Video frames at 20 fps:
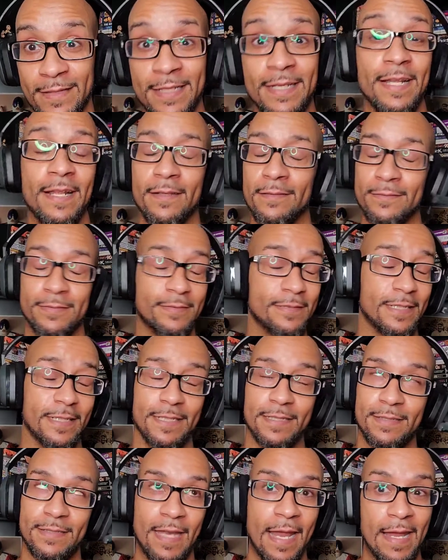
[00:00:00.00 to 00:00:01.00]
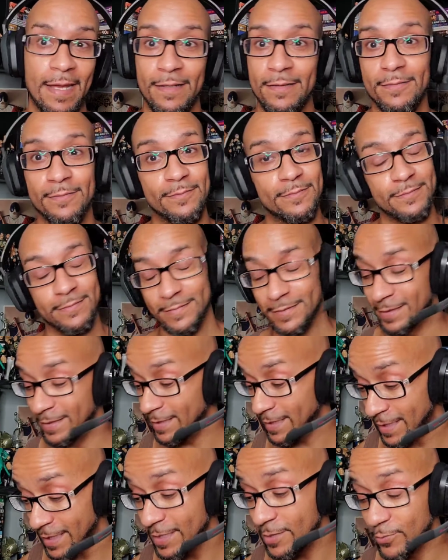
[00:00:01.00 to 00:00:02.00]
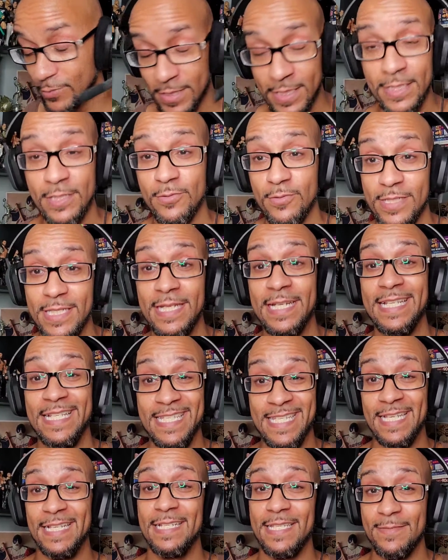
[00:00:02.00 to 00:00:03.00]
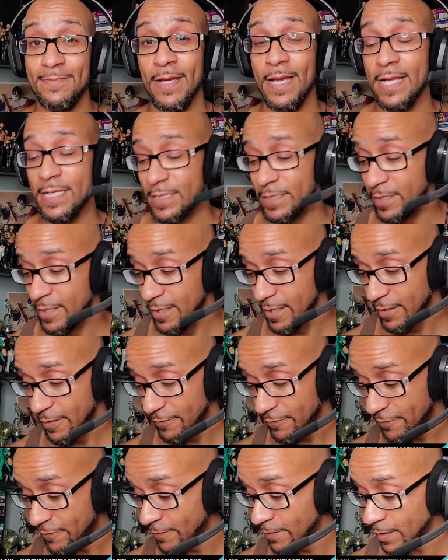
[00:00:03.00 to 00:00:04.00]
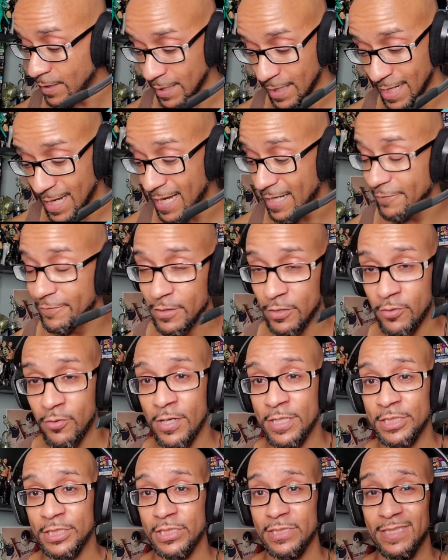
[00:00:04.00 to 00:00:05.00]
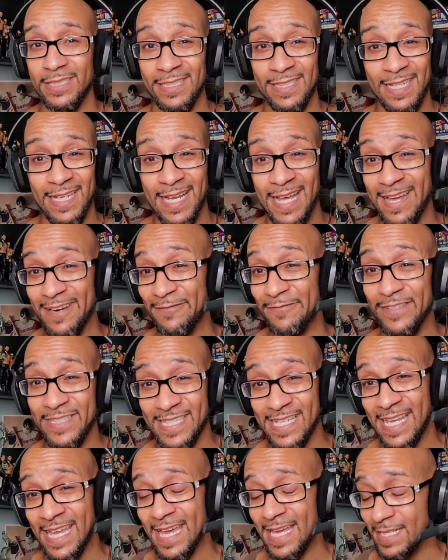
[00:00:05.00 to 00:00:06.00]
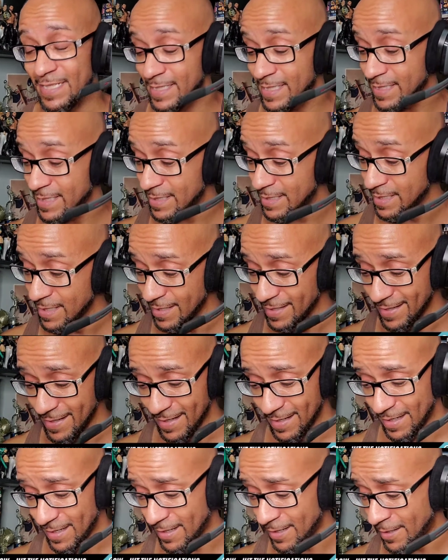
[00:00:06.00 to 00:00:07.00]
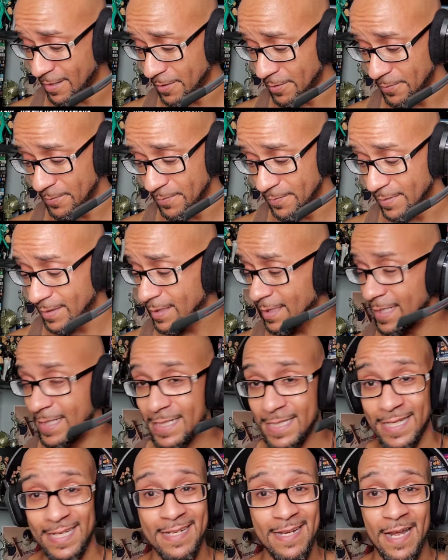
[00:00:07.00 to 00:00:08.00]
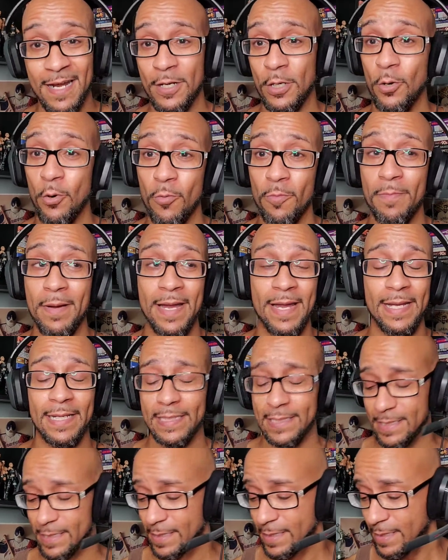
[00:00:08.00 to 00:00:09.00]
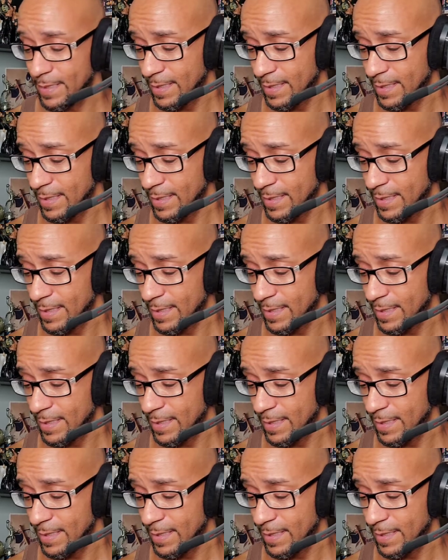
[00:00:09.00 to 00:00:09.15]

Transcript: Like, it's like, damn, this was an intense match. A lot of aggression, a lot of physicality. They did not hold back.